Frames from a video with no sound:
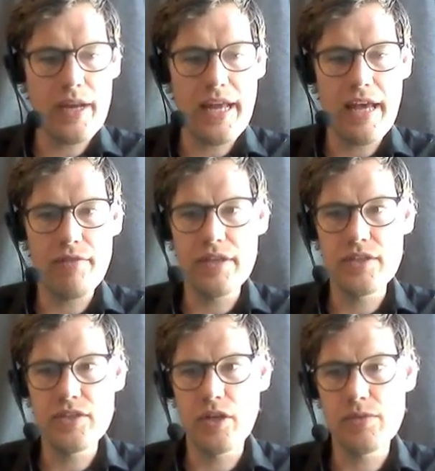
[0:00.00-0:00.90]
heavy
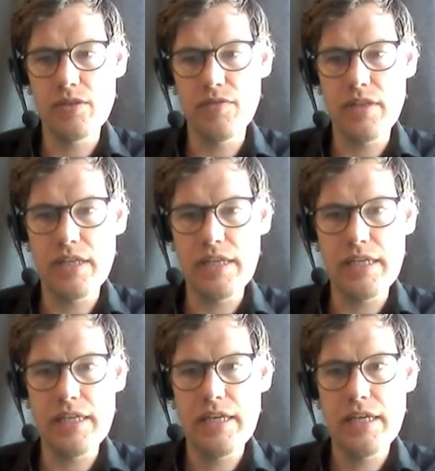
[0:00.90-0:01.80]
in terms of
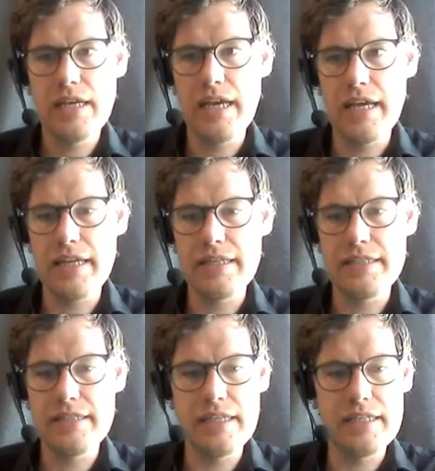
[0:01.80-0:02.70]
the
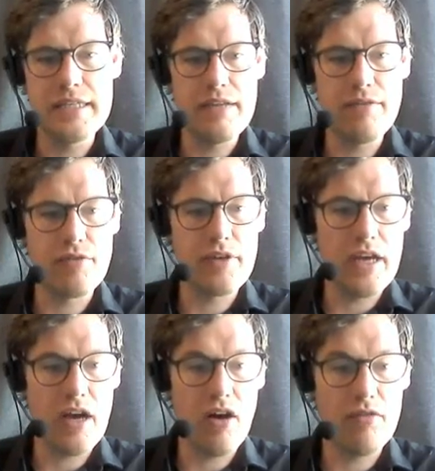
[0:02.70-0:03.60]

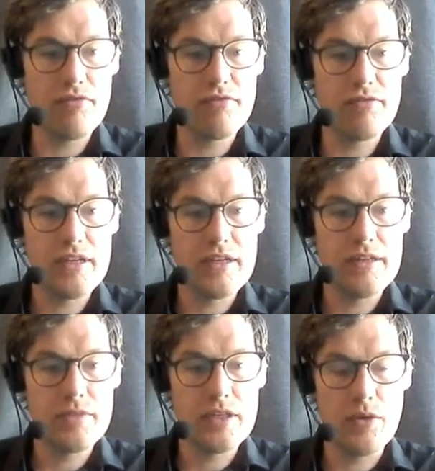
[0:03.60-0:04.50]
delivery of
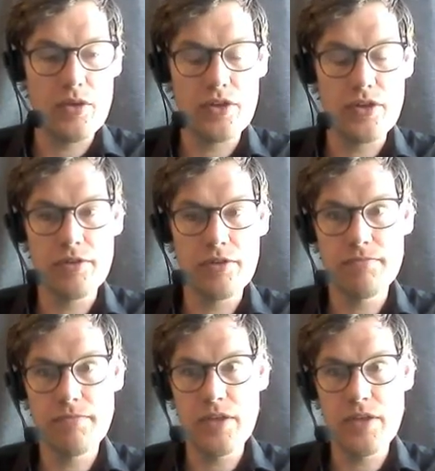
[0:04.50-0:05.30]
your